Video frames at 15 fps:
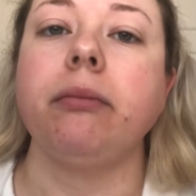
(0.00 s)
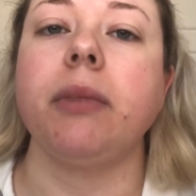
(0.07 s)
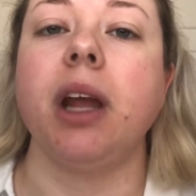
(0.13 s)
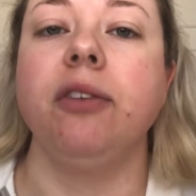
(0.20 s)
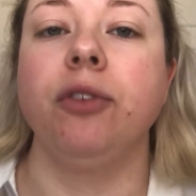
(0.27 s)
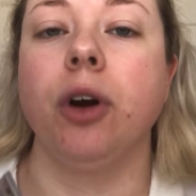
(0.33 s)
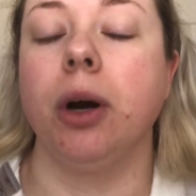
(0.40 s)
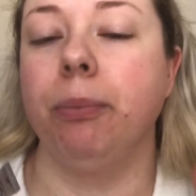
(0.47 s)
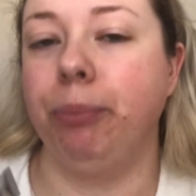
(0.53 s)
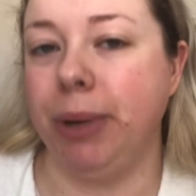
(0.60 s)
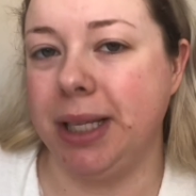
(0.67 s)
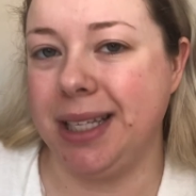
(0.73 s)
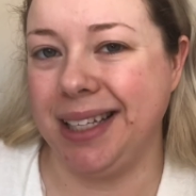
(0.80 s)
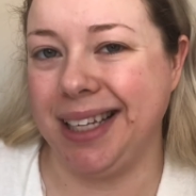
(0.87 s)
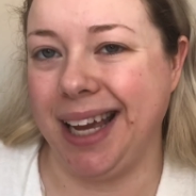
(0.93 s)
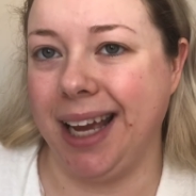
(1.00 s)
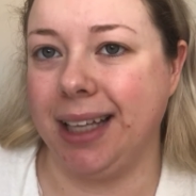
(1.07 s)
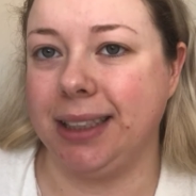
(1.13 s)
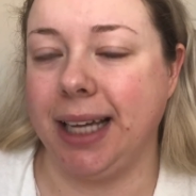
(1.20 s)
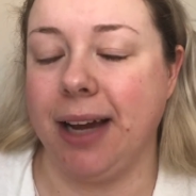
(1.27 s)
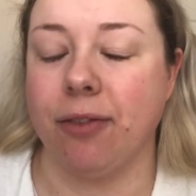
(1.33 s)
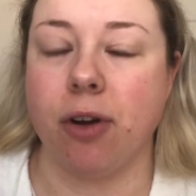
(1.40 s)
I've got a busy day
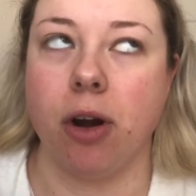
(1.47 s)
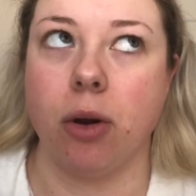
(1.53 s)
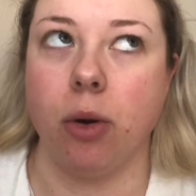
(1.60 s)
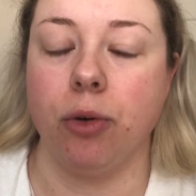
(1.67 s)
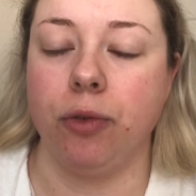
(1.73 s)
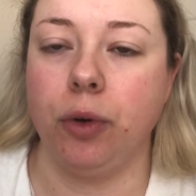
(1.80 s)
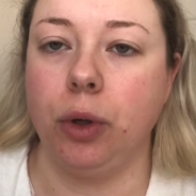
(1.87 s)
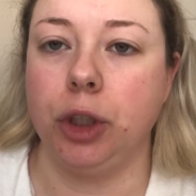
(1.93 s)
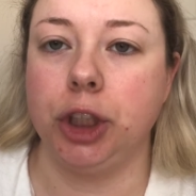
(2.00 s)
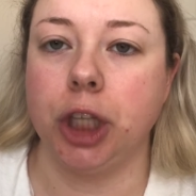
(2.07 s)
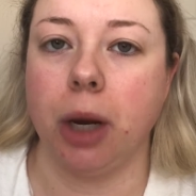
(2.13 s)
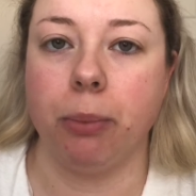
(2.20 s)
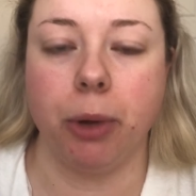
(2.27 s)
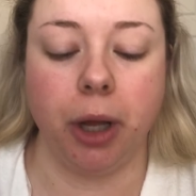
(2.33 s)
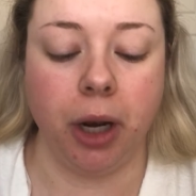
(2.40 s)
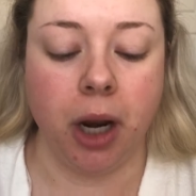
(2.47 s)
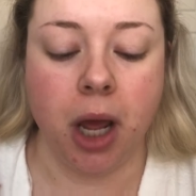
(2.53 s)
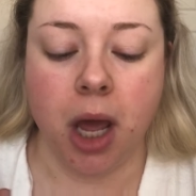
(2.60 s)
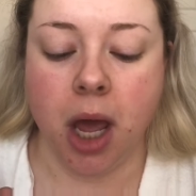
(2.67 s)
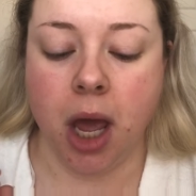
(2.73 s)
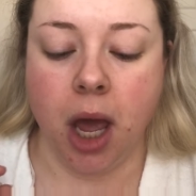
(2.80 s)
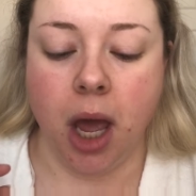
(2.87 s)
today. I've got to go food shopping
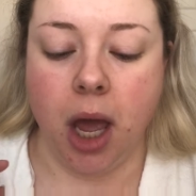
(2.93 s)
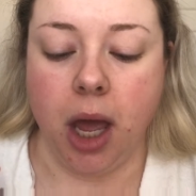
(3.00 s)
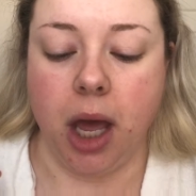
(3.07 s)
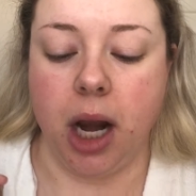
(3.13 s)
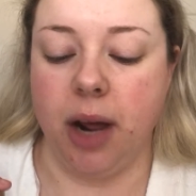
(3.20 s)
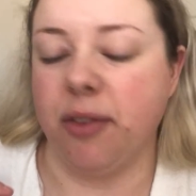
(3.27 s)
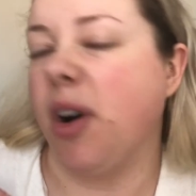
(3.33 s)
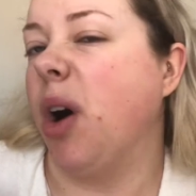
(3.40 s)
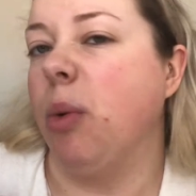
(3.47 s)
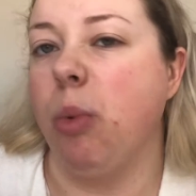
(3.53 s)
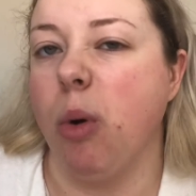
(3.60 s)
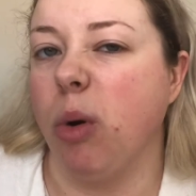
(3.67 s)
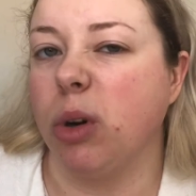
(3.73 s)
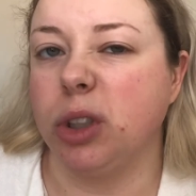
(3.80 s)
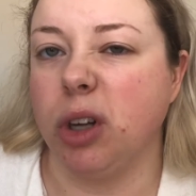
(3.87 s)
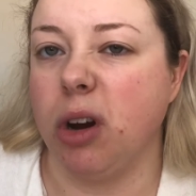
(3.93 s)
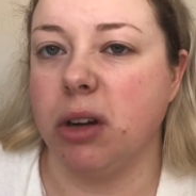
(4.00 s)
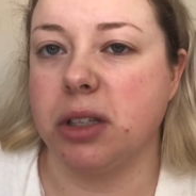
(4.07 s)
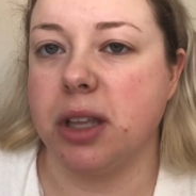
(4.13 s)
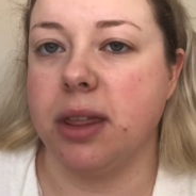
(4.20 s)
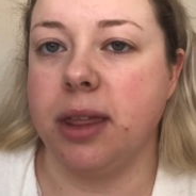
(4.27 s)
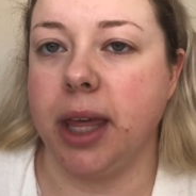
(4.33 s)
and I've got to walk dogs
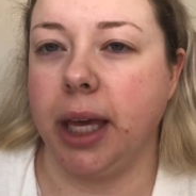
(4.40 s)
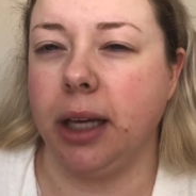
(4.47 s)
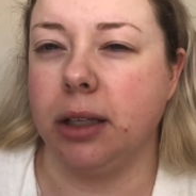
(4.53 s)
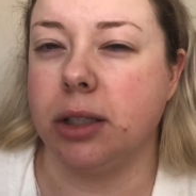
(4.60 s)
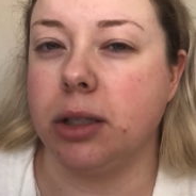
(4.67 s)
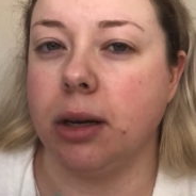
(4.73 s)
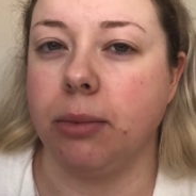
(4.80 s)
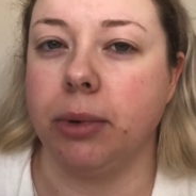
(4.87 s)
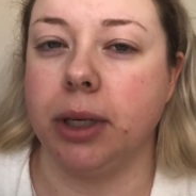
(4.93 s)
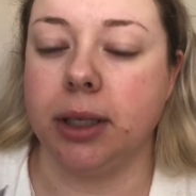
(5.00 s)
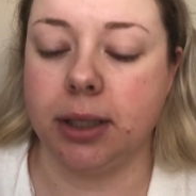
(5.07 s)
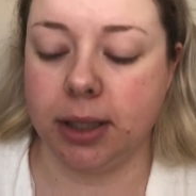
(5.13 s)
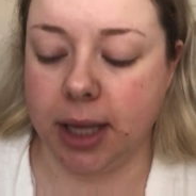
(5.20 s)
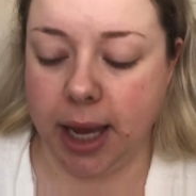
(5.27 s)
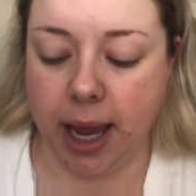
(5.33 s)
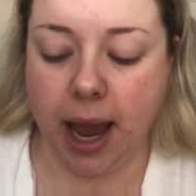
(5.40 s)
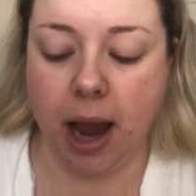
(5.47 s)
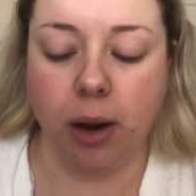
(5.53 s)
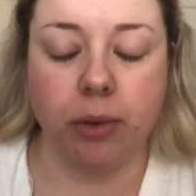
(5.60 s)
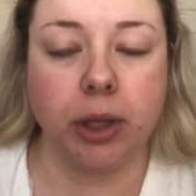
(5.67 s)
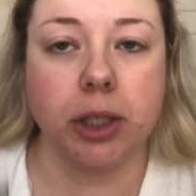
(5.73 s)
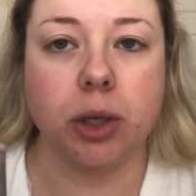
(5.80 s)
and things. So I'm going to see how
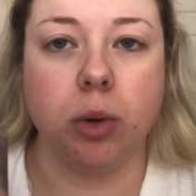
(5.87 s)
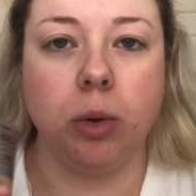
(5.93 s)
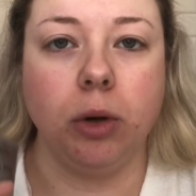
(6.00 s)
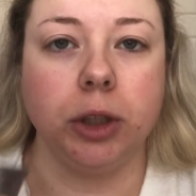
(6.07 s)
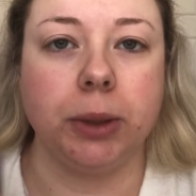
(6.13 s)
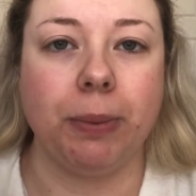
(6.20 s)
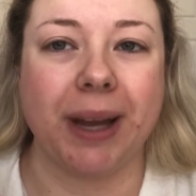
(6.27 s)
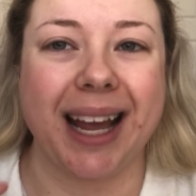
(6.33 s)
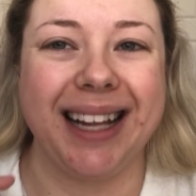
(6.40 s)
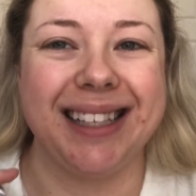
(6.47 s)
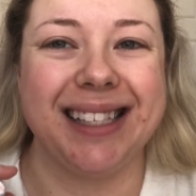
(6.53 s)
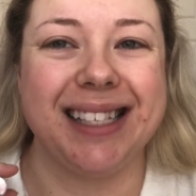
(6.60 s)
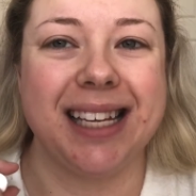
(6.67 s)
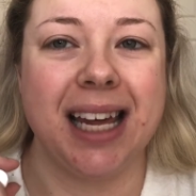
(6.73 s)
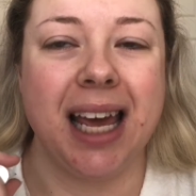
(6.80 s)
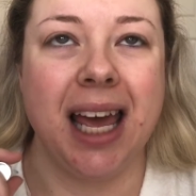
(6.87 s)
this holds up against